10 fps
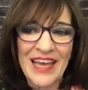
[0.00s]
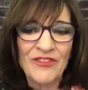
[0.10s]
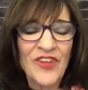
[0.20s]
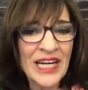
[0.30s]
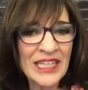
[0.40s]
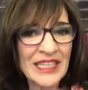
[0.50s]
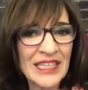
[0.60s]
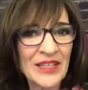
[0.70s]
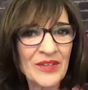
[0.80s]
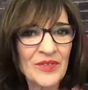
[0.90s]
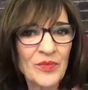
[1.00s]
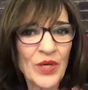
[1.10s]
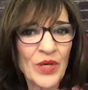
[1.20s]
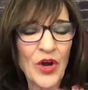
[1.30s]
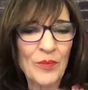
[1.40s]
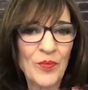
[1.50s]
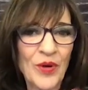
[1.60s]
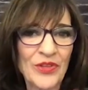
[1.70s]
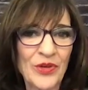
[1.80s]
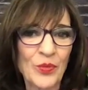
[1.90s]
And finally, we hope
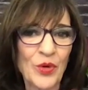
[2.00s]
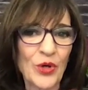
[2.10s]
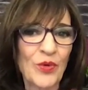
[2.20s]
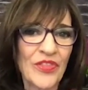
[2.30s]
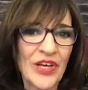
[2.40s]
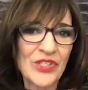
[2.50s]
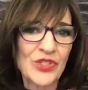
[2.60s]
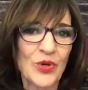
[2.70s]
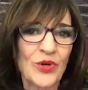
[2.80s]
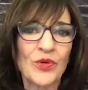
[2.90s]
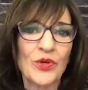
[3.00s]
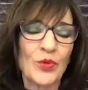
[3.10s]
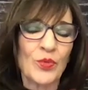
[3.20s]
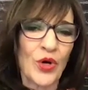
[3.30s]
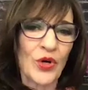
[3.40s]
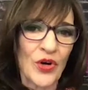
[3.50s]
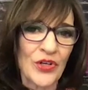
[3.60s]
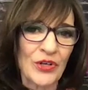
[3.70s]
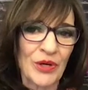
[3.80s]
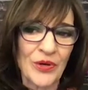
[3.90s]
whether you work with us or you work
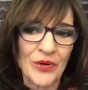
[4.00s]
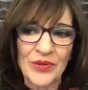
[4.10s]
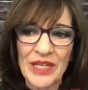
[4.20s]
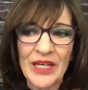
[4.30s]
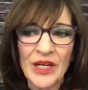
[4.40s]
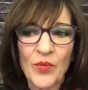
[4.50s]
on your own,